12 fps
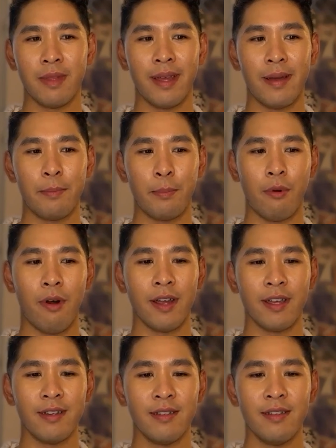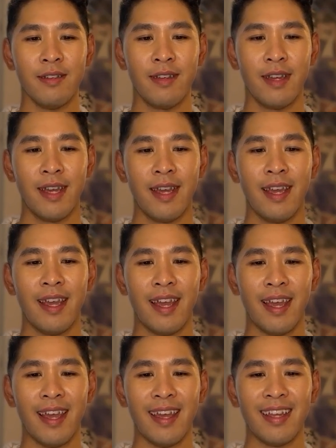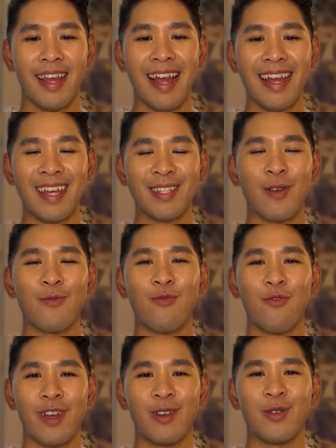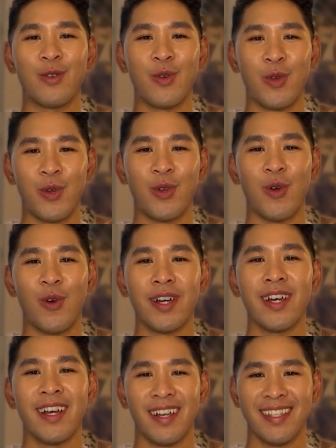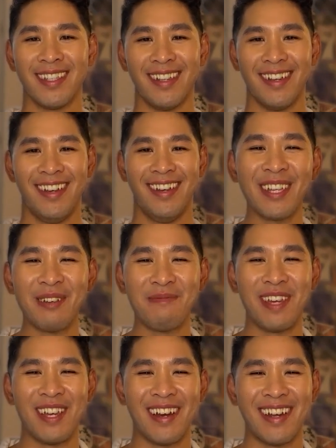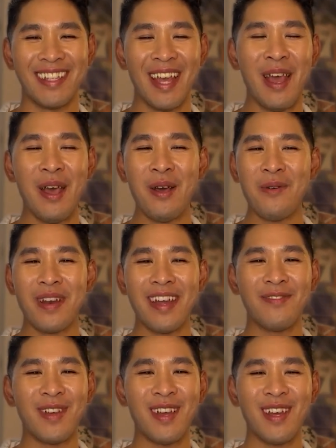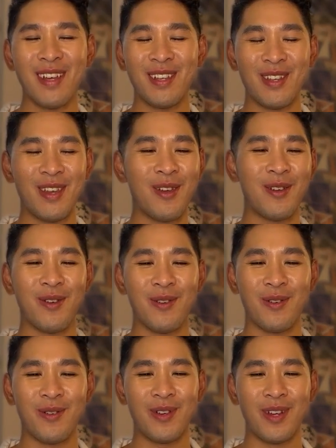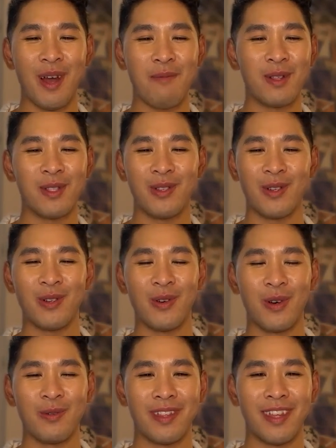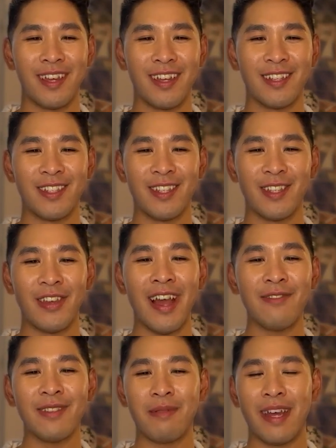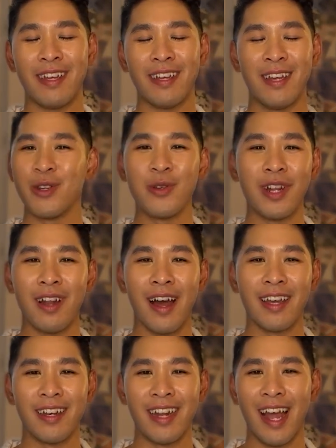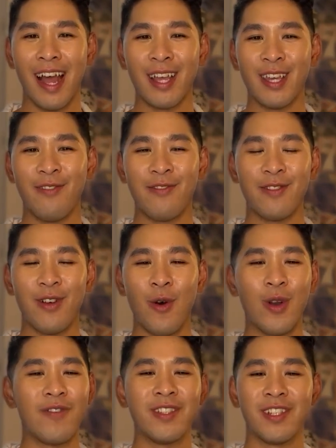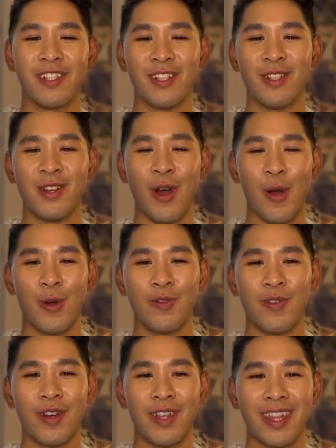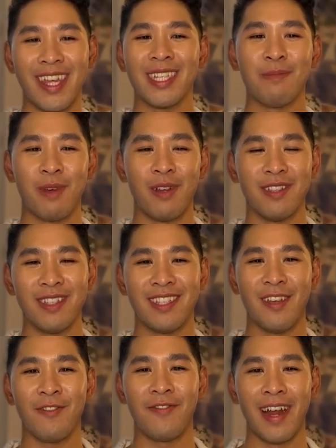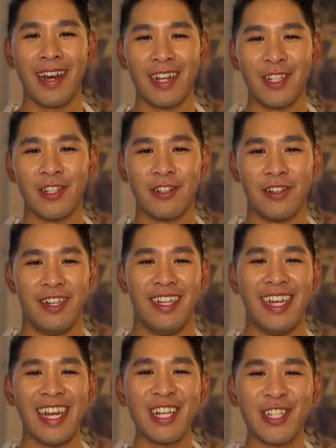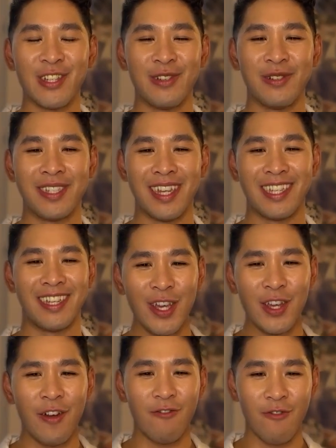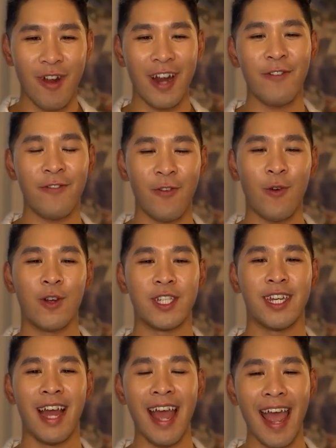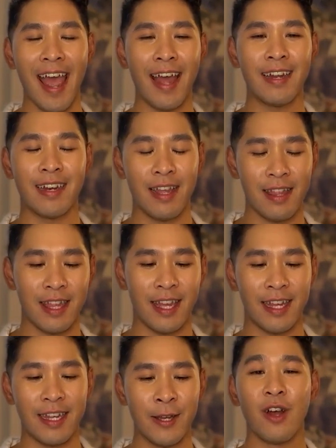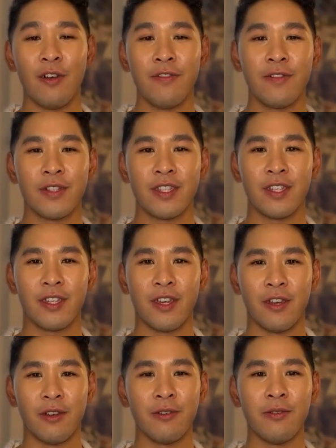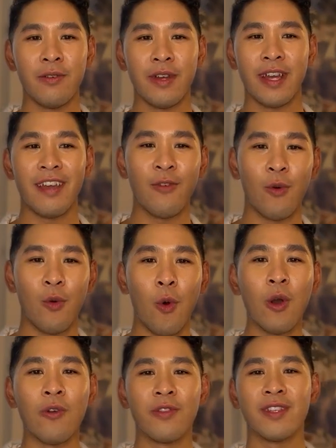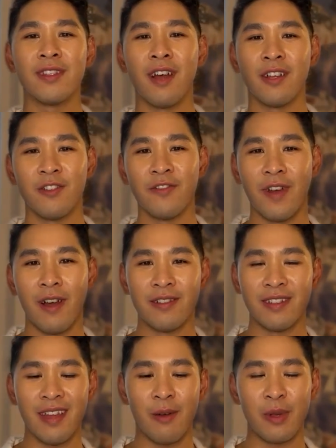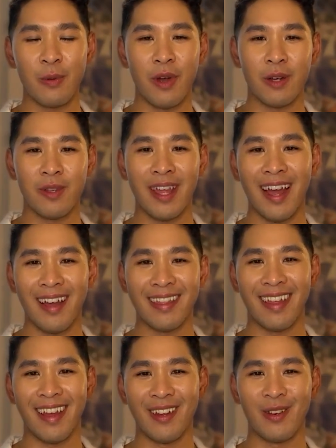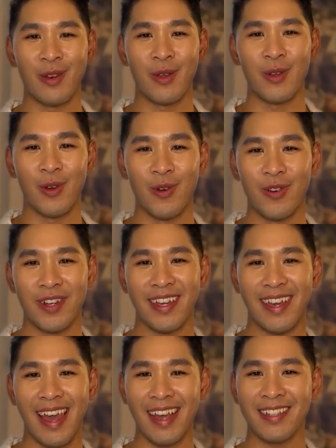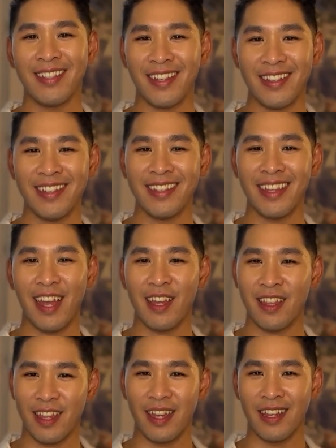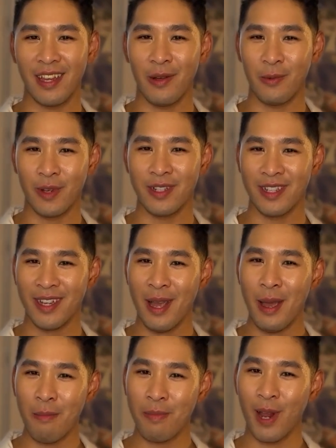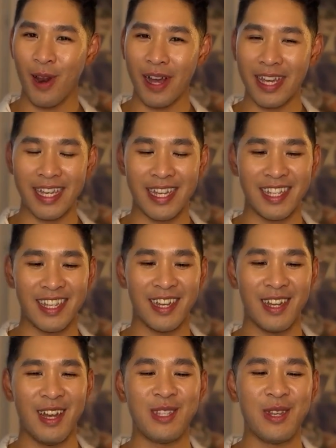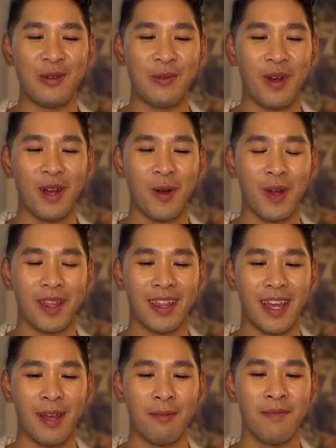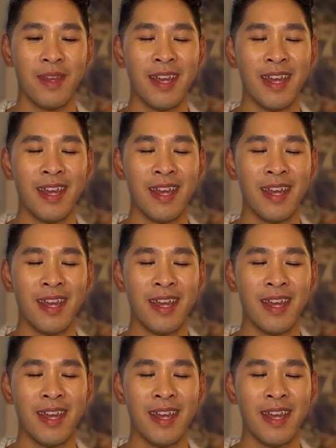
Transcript: that Brian is a real New York hustler, to be honest. Whenever you come into a call with us, you have a new client and you've all of a sudden got over this month's financial issues and you're really forging ahead. And I think it's off to you. If all of the startup founders that we worked with had that New York essence, I think it would be a lot easier to work with them.